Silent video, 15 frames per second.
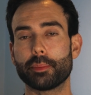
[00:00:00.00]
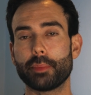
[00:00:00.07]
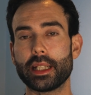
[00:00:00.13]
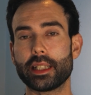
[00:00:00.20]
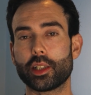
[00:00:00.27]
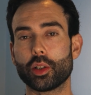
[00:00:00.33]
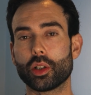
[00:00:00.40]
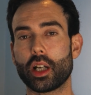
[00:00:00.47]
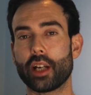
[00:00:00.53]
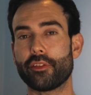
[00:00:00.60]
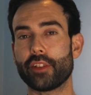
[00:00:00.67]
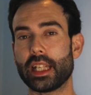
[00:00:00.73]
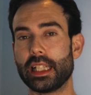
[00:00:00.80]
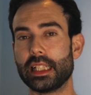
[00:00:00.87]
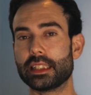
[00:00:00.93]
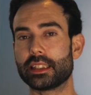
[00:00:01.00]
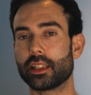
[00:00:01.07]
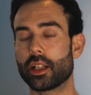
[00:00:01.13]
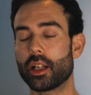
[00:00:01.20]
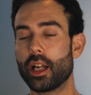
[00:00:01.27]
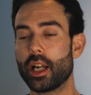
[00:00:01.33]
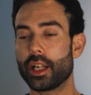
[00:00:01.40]
To make your life
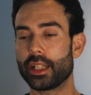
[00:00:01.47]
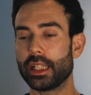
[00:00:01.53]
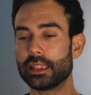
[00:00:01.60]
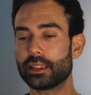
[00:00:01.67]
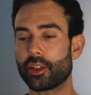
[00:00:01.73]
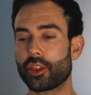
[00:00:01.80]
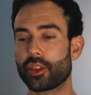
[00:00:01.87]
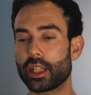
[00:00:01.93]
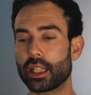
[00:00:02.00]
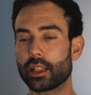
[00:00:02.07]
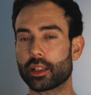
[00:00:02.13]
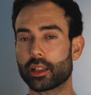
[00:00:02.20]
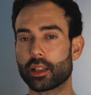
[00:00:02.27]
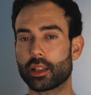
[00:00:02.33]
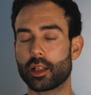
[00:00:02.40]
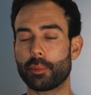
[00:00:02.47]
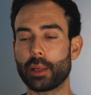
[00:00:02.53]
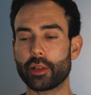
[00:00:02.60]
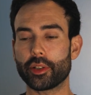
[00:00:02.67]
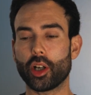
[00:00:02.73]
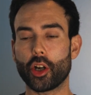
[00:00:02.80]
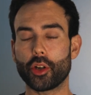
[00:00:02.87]
easier, you need to think
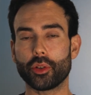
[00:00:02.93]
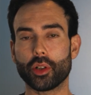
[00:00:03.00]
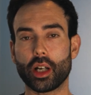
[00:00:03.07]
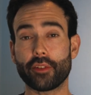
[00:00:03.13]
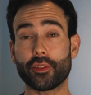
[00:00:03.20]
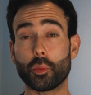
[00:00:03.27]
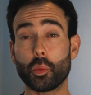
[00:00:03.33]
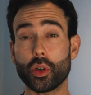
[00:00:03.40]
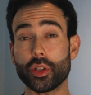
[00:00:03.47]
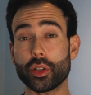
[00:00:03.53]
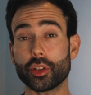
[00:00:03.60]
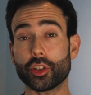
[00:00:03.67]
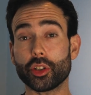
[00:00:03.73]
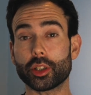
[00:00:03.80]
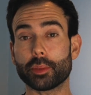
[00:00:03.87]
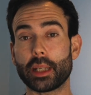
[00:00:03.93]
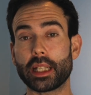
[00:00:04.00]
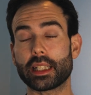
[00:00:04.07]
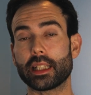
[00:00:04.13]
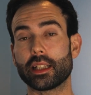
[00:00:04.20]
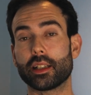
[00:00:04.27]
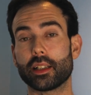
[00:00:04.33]
about your own life and what you can do to
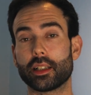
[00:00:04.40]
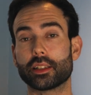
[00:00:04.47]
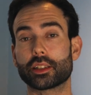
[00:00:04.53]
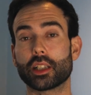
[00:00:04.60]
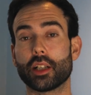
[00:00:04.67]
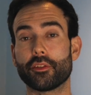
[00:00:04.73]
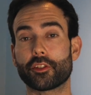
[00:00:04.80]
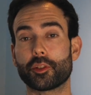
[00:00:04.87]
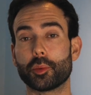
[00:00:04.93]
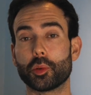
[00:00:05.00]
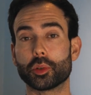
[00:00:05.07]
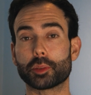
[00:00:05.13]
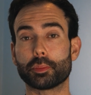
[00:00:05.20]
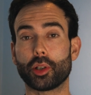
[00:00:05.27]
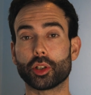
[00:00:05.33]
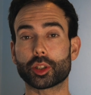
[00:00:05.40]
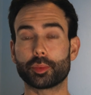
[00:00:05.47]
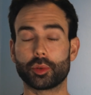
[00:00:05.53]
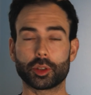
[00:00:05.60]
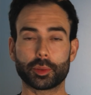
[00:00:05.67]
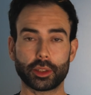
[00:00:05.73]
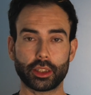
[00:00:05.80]
make it as comfortable as
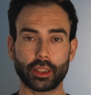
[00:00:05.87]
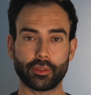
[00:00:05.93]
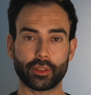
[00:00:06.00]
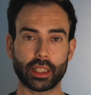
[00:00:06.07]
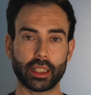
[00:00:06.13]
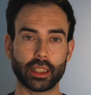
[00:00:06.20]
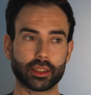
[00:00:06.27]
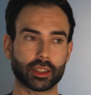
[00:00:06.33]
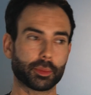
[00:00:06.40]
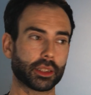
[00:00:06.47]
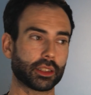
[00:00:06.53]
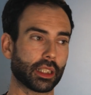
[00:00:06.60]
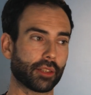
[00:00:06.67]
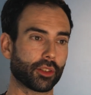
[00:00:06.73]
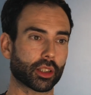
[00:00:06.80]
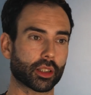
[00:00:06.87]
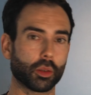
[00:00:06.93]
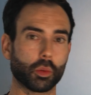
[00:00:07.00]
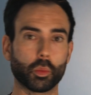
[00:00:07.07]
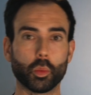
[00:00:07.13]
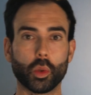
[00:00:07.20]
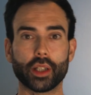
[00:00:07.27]
possible, especially if you have kids, especially if you have like
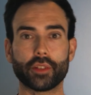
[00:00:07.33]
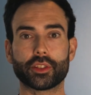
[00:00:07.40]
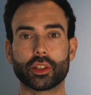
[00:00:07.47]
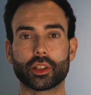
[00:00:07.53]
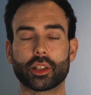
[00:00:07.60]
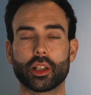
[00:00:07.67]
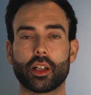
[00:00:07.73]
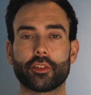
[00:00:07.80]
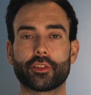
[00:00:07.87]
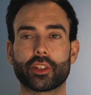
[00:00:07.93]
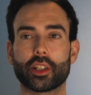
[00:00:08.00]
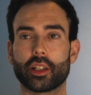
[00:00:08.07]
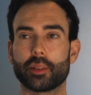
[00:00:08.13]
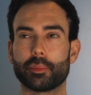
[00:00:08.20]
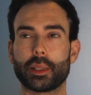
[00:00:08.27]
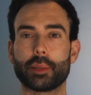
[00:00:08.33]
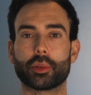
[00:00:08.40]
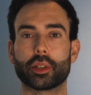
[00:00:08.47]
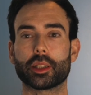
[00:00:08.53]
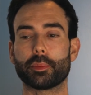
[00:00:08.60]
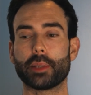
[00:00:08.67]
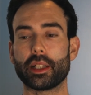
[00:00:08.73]
a wife to look after and
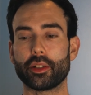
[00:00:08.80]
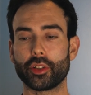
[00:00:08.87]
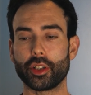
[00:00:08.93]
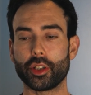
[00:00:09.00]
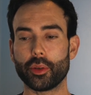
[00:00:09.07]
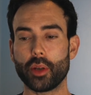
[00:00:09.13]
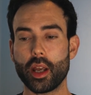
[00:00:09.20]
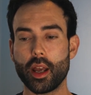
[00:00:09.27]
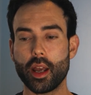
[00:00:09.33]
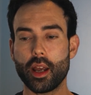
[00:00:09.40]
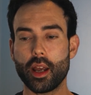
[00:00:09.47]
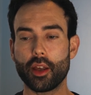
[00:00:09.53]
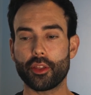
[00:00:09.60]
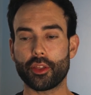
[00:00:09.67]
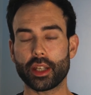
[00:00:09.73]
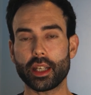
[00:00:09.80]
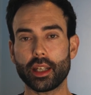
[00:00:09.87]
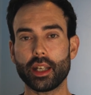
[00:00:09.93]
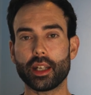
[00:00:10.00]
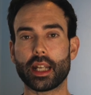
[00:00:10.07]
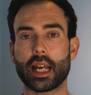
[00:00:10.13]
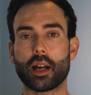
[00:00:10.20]
people that depend on you.
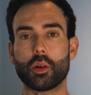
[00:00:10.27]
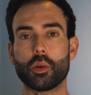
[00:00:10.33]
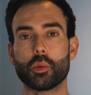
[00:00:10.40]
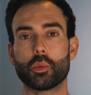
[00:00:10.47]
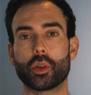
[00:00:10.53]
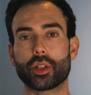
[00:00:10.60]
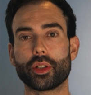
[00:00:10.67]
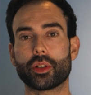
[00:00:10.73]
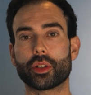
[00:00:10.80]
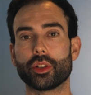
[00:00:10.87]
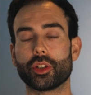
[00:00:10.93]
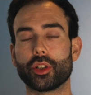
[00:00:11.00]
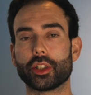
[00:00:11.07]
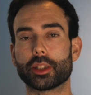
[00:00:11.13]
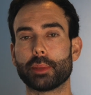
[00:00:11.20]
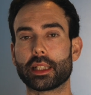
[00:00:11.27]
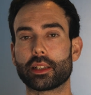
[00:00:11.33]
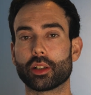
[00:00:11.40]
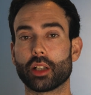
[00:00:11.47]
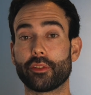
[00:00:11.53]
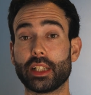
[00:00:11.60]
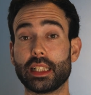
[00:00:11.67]
Thinking now what you can do to
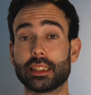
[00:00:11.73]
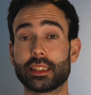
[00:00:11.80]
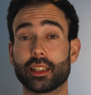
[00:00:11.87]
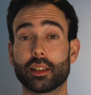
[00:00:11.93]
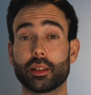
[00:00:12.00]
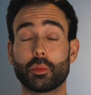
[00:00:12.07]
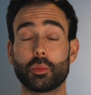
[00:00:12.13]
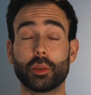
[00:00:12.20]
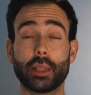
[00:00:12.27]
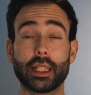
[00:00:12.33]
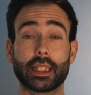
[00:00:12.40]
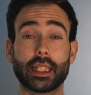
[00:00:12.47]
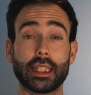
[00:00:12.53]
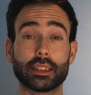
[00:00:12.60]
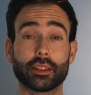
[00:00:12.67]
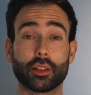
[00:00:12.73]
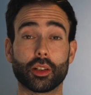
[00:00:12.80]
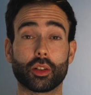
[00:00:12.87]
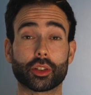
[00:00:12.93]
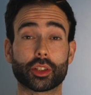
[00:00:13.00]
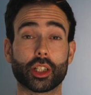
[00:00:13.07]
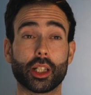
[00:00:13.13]
make your life easier will make it easier in the
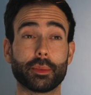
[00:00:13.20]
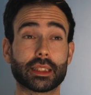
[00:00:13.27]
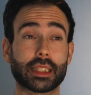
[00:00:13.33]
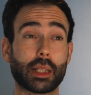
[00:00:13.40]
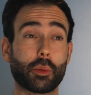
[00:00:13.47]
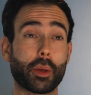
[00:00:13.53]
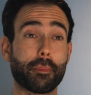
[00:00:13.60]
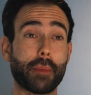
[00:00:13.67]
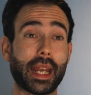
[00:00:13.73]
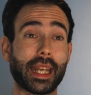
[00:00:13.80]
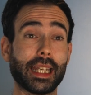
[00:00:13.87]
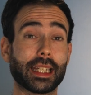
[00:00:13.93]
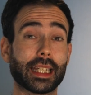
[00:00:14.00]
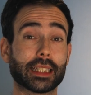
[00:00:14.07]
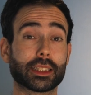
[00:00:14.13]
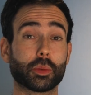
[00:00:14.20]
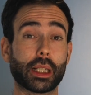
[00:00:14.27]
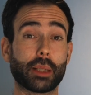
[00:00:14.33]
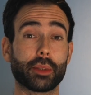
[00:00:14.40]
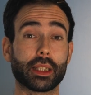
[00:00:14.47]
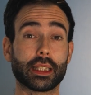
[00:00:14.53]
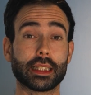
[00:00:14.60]
long term. And say we may get
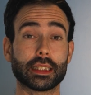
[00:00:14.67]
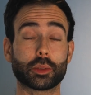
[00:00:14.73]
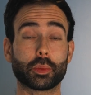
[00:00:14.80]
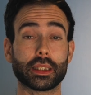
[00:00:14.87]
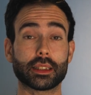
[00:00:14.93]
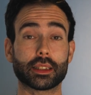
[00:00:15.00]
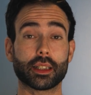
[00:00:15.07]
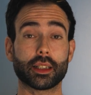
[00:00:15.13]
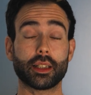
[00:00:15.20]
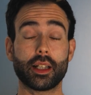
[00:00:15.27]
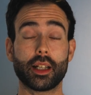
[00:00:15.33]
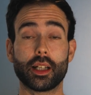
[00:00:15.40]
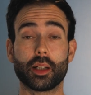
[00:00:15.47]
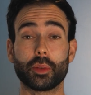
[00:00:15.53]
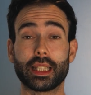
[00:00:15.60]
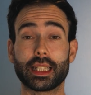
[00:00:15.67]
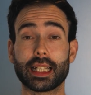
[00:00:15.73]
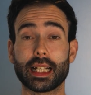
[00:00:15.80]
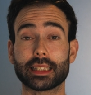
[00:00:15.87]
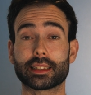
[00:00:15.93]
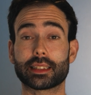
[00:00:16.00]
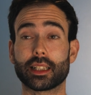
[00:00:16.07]
away with it this winter with the
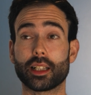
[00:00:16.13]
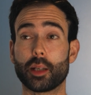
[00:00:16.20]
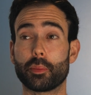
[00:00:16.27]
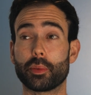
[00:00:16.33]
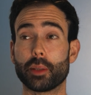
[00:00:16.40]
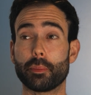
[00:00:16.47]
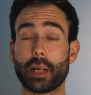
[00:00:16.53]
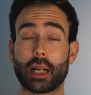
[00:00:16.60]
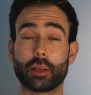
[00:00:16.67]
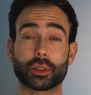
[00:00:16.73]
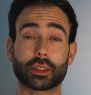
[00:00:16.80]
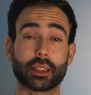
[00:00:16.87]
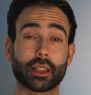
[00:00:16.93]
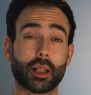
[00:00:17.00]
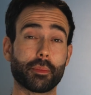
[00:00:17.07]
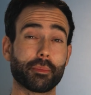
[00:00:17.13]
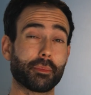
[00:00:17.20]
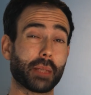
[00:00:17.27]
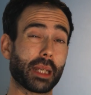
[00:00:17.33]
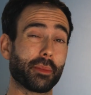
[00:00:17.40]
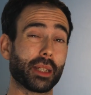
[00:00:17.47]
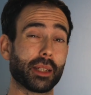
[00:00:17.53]
gas still up, with the power still up,
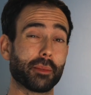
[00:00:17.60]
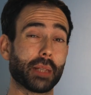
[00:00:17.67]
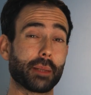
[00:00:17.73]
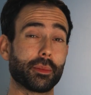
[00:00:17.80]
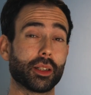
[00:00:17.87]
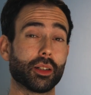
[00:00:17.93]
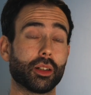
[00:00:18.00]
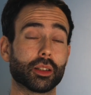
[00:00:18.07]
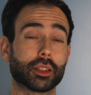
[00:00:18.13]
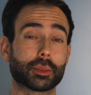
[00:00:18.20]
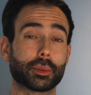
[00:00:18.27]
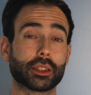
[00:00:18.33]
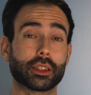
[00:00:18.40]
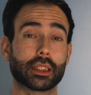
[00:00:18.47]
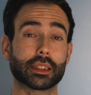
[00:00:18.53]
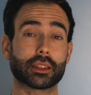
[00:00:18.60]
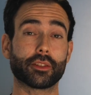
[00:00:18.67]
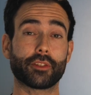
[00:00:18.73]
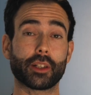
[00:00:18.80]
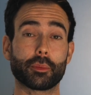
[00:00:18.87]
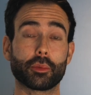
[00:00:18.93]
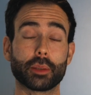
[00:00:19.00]
maybe, maybe not, especially gets
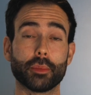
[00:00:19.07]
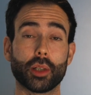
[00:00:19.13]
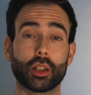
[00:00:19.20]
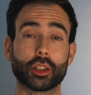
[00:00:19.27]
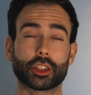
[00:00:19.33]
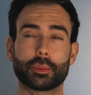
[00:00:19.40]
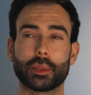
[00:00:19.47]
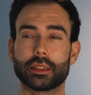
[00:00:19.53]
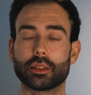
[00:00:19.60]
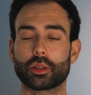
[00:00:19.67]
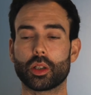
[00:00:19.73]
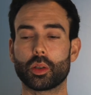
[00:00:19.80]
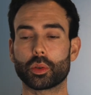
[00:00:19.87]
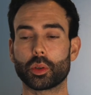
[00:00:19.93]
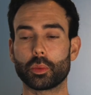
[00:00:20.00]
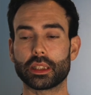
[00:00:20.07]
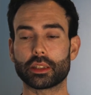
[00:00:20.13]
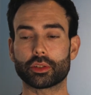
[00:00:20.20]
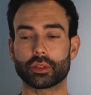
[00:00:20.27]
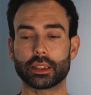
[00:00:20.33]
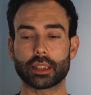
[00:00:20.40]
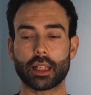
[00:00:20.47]
to February, March, depends how cold the
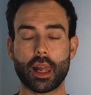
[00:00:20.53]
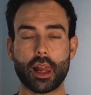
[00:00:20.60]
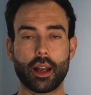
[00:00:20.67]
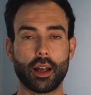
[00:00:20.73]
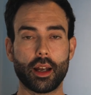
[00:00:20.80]
winter is.